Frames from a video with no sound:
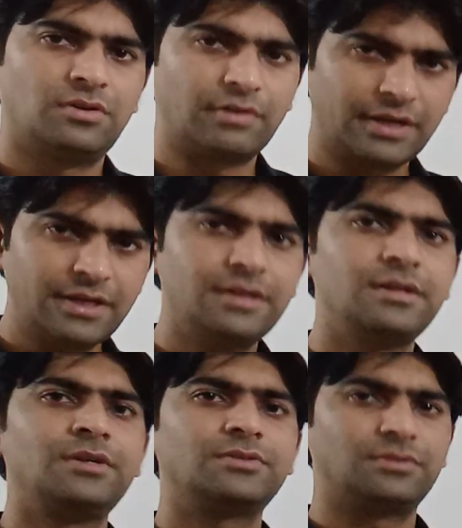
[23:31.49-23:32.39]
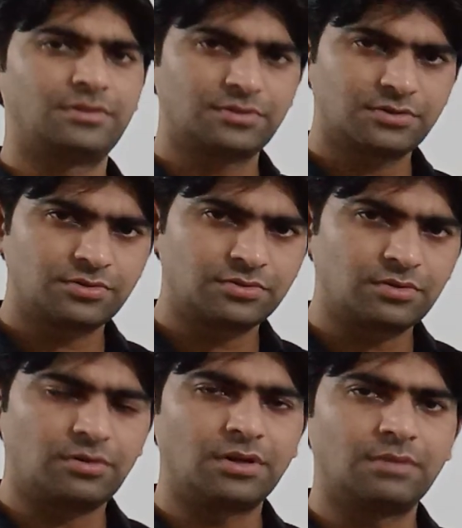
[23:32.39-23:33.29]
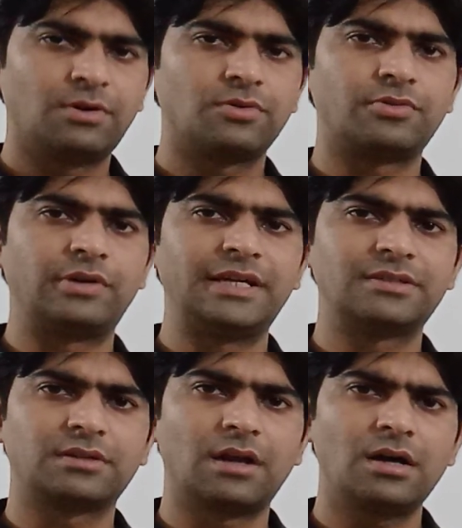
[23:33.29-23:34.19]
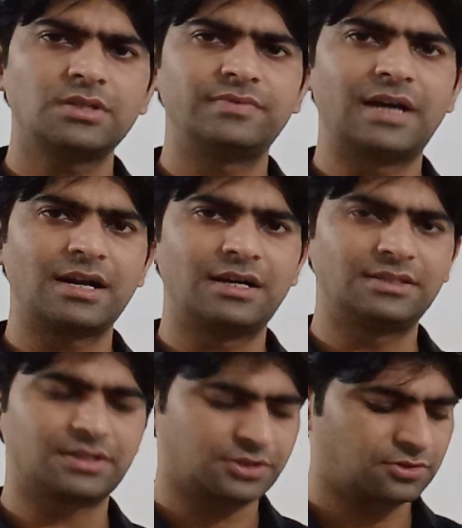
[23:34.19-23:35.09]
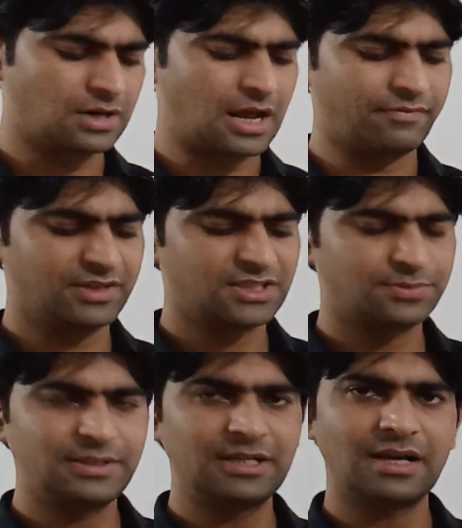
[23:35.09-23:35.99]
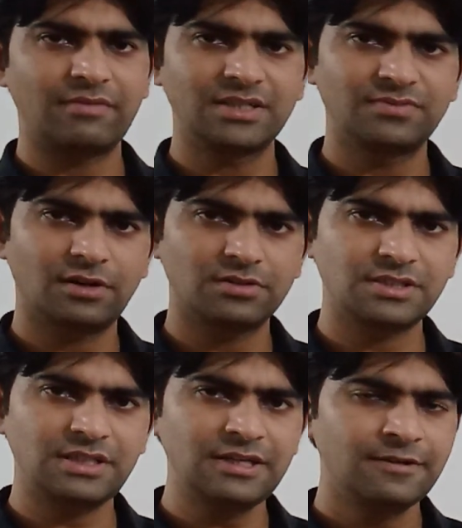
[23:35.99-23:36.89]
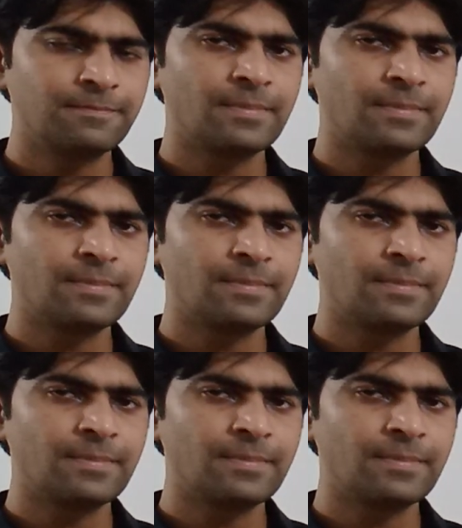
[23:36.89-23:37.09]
Okay, so this is all about today's class. We had a discussion on average speed and average velocity.